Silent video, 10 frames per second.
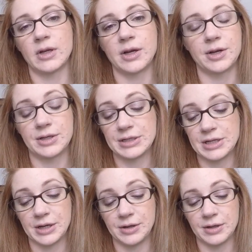I couldn't
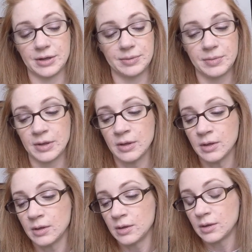tell you
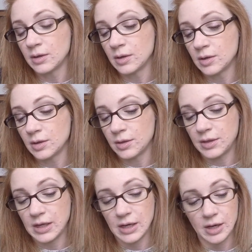
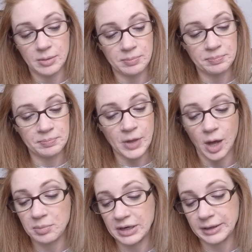the
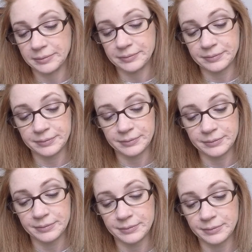company
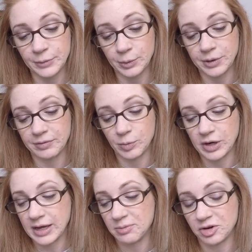or even
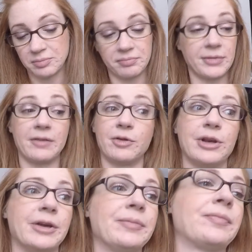where it came from. I have no
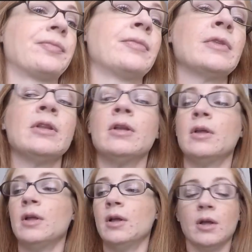idea.
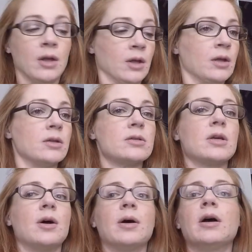
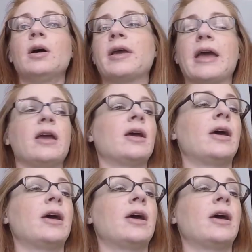So okay,